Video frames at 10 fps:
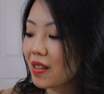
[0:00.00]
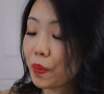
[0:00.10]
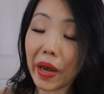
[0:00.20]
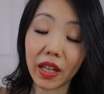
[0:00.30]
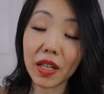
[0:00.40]
this
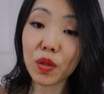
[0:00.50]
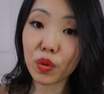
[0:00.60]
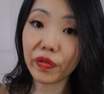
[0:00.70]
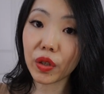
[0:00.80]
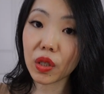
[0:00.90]
bag is
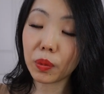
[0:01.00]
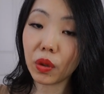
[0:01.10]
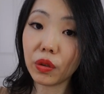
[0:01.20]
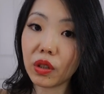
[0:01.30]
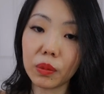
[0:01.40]

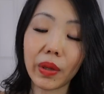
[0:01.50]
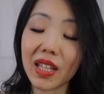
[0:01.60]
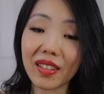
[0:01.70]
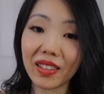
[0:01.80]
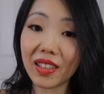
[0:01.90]
reversible, you can
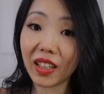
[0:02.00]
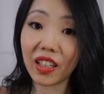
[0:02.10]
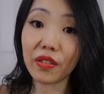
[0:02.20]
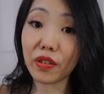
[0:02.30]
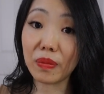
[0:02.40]
basically take
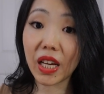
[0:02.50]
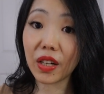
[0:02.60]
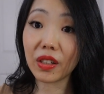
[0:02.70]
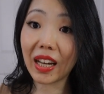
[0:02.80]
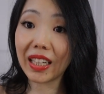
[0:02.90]
it from day
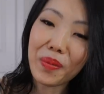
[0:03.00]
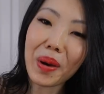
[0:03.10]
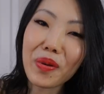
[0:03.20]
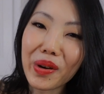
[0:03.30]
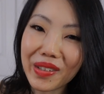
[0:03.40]
to night. You might
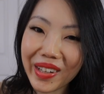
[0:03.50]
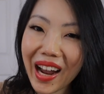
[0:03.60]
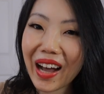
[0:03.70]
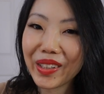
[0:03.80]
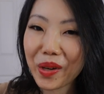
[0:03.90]
be wondering
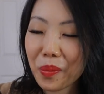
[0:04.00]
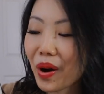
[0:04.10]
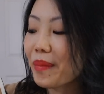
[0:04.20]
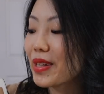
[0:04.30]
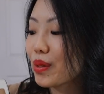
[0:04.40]
how the
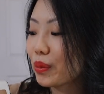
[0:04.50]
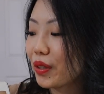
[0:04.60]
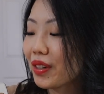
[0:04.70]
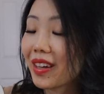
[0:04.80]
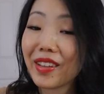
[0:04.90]
compartments
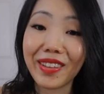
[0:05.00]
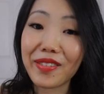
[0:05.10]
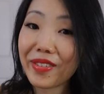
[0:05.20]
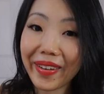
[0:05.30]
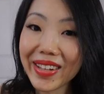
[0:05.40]
work. They're
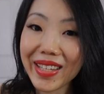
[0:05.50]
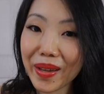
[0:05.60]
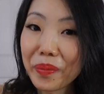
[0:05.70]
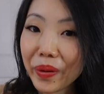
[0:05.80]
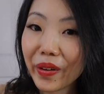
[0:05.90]
very
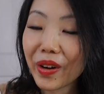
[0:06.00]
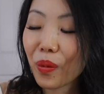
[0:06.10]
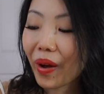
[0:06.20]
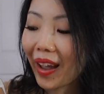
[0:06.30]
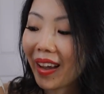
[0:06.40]
simple in a
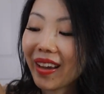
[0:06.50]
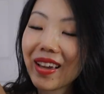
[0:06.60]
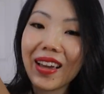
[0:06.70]
way.